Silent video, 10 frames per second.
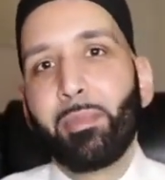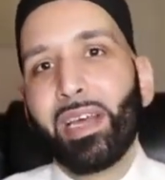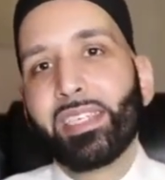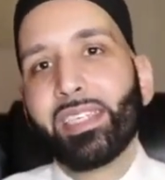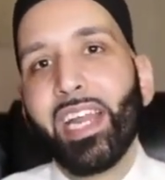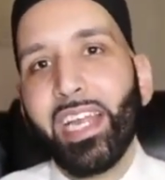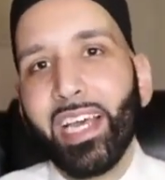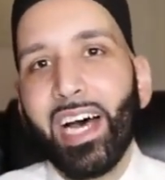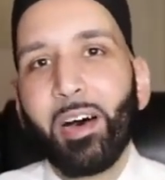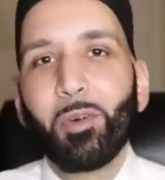from
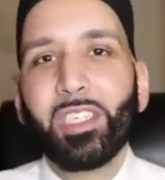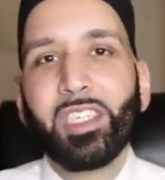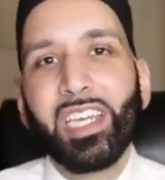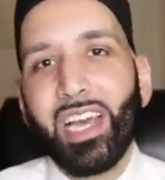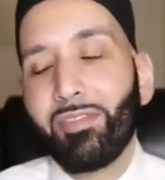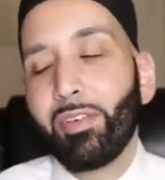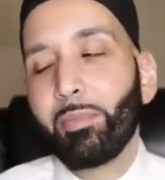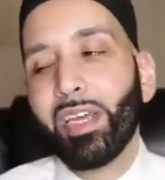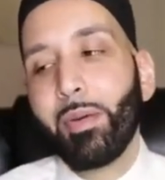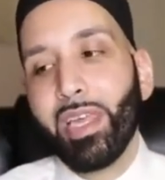a was zina,
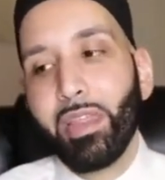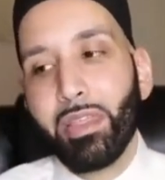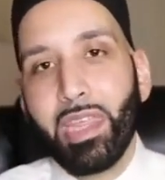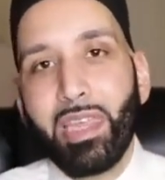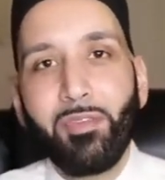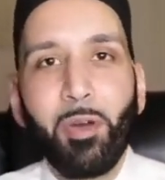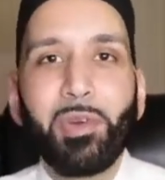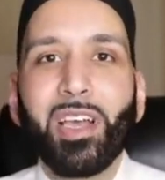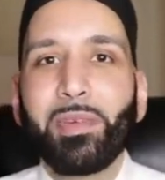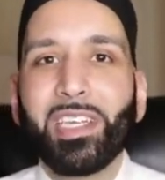from becoming a thief or
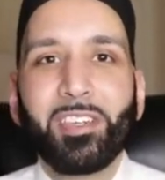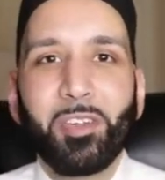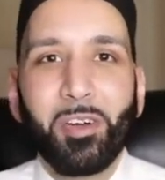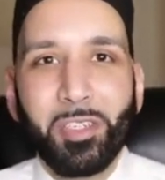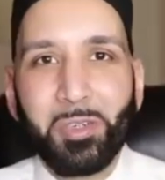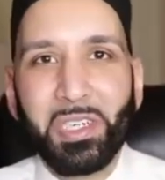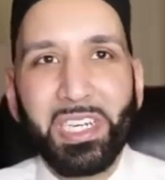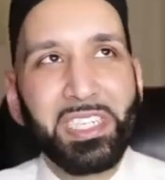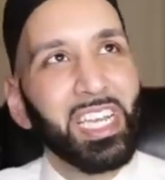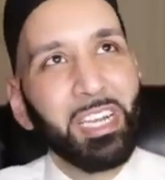becoming an adulterer.
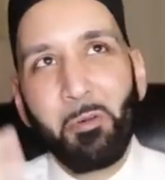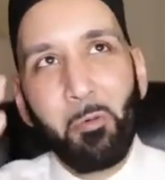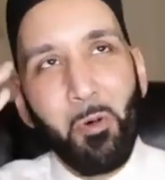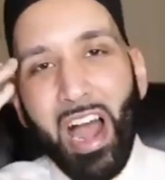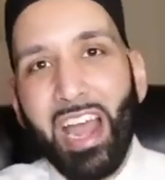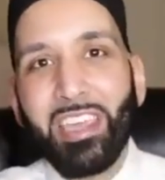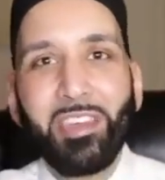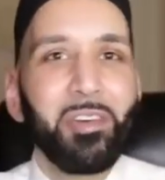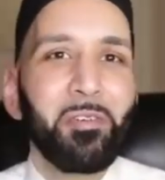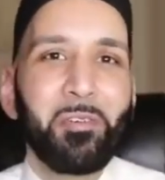It's like, why
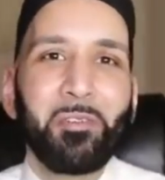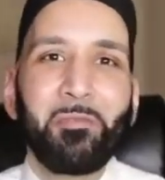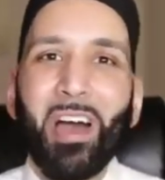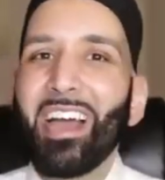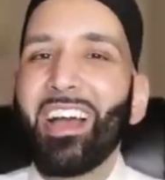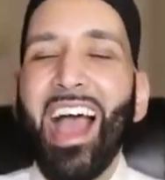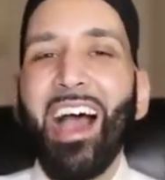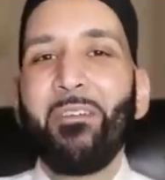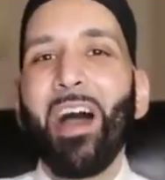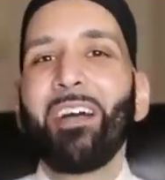you? Why,
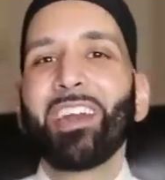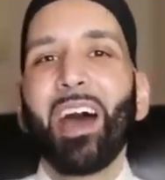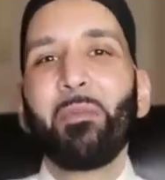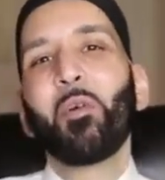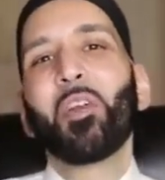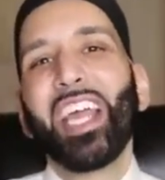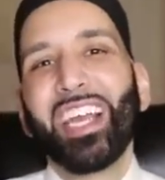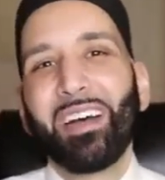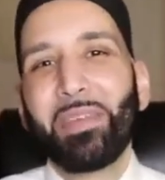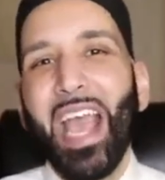why would Abu
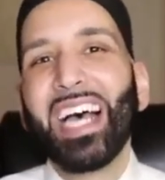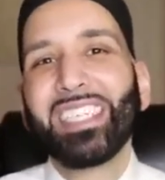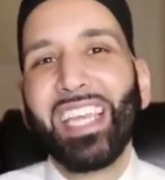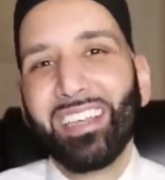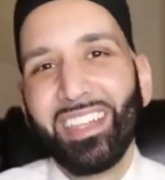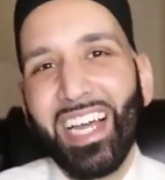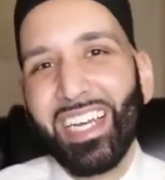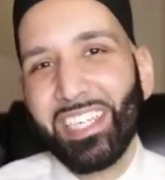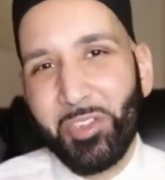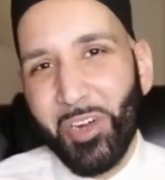Huraira be asking Allah
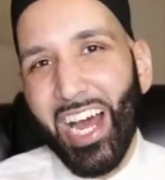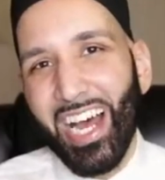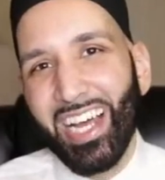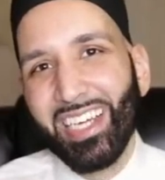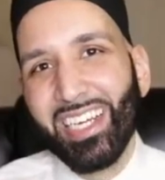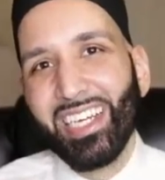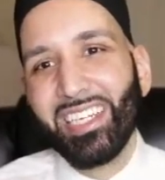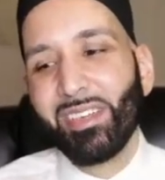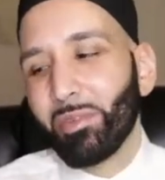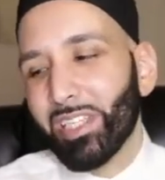in his dua
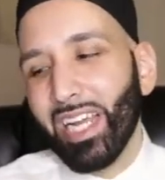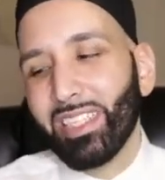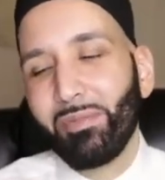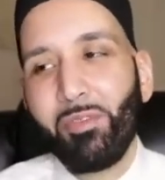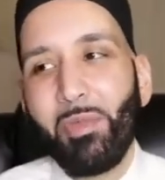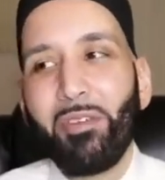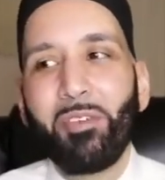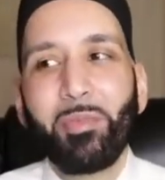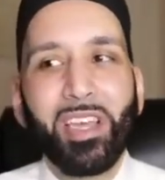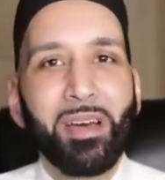to protect him from
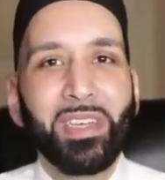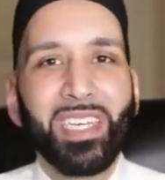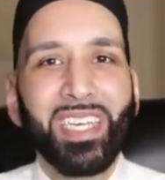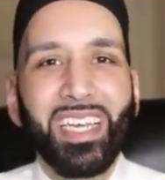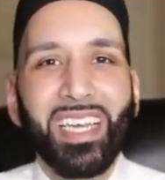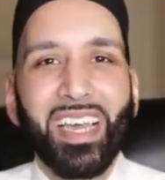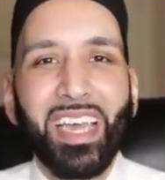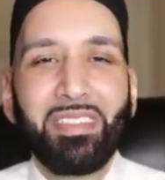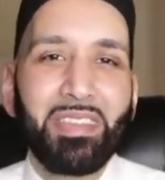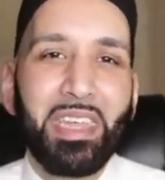ever becoming
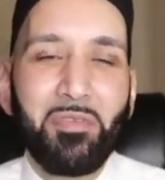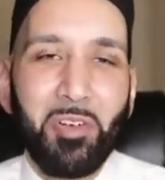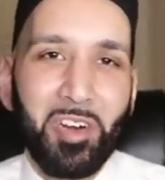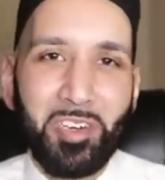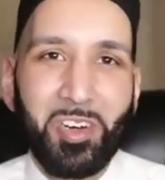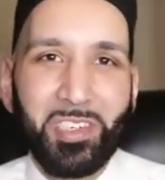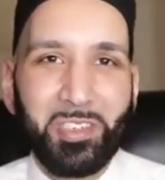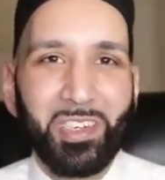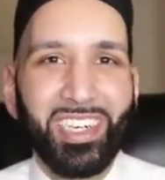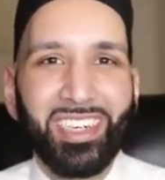a thief or an
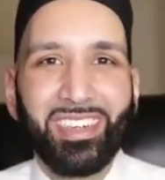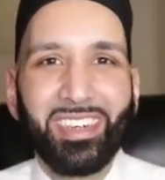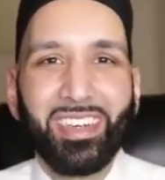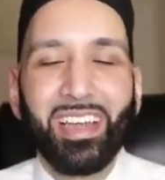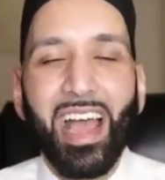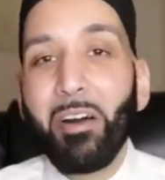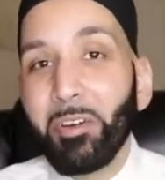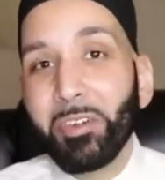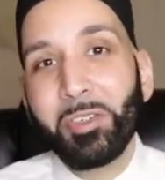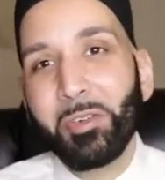adulterer? How
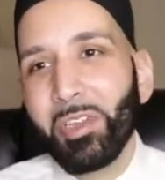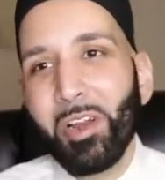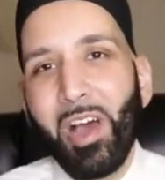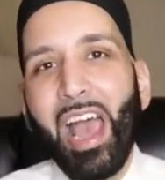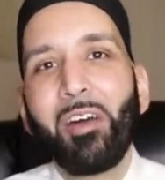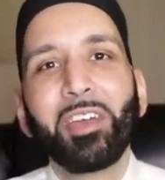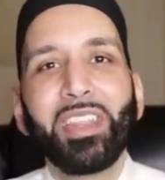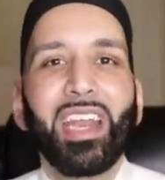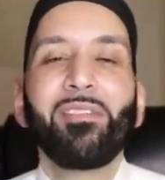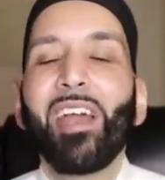could you, you know, how
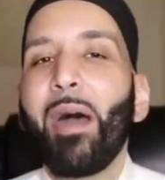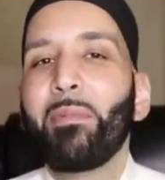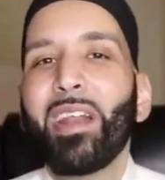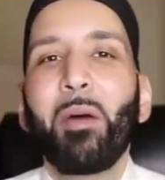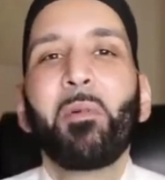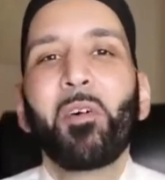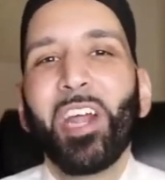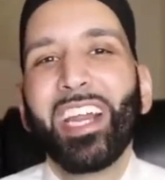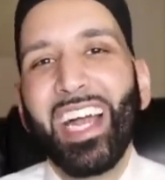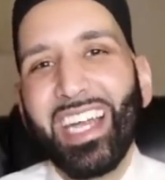could that ever happen to Abu
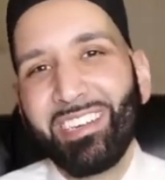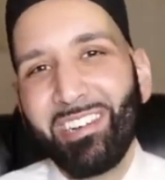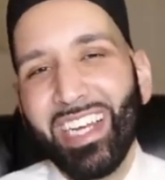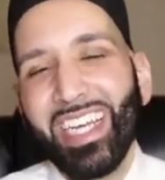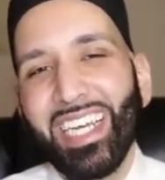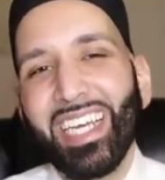Huraira? anyway?